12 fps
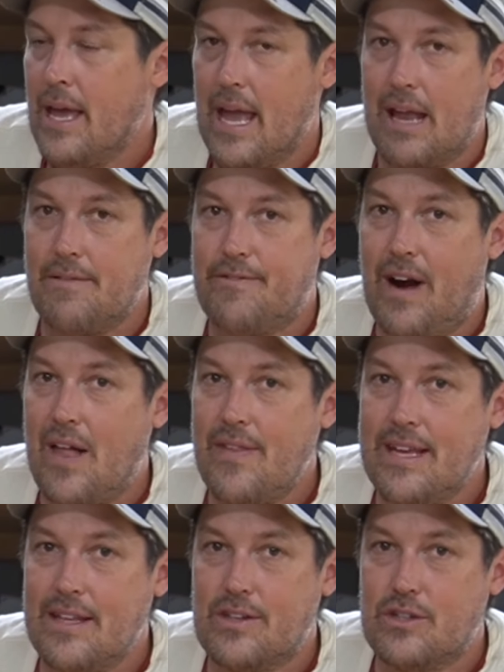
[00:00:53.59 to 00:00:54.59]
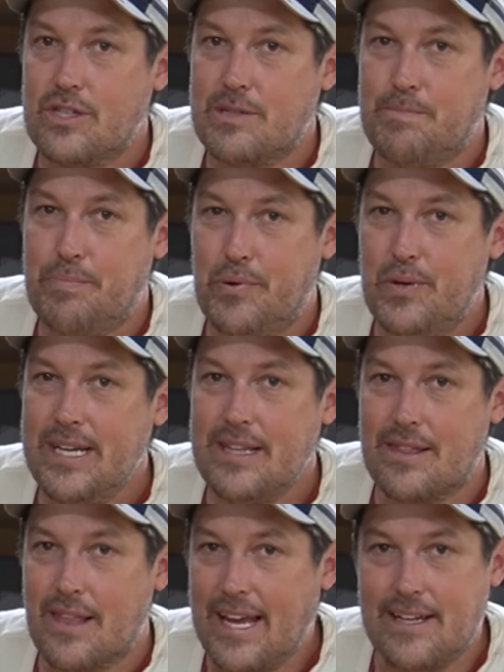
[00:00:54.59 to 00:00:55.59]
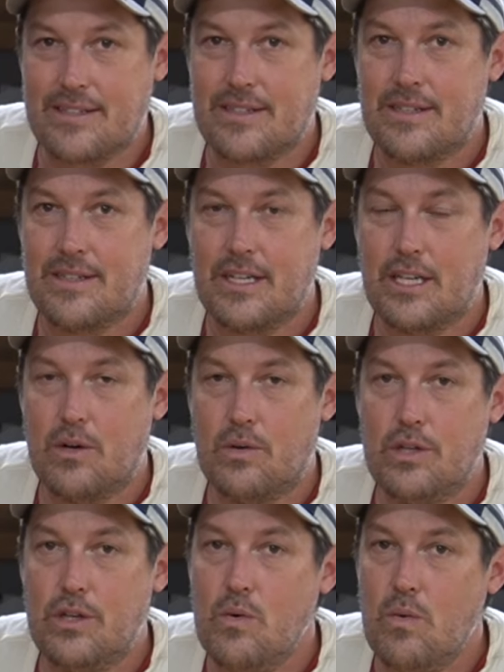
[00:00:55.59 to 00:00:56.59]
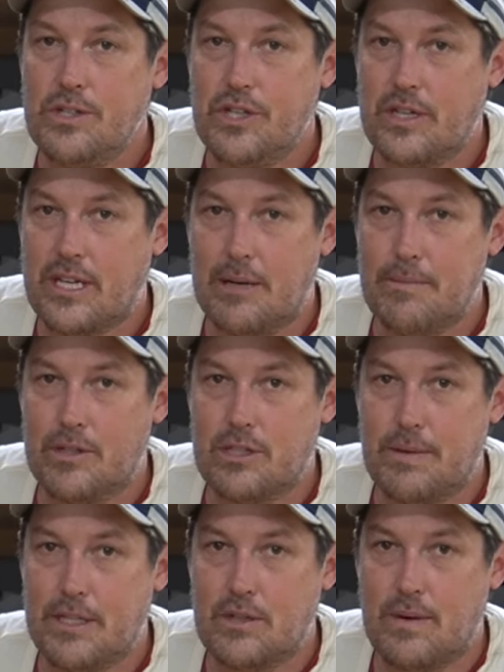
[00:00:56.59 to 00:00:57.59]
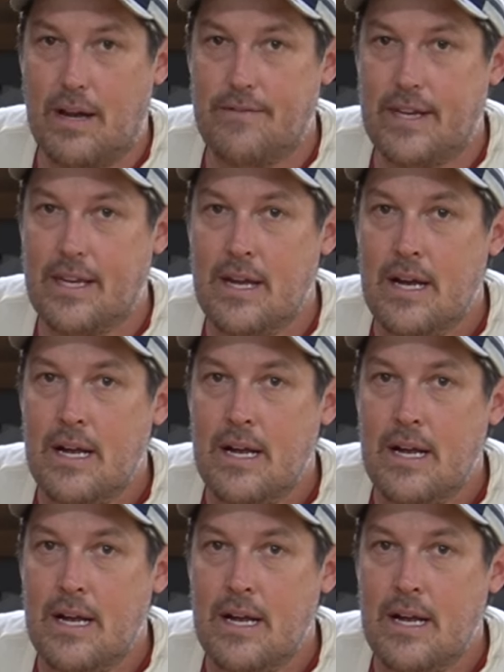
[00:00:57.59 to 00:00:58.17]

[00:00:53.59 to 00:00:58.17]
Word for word: And finally, they're just pretty light. You know, you don't want your gearboat to be too heavy.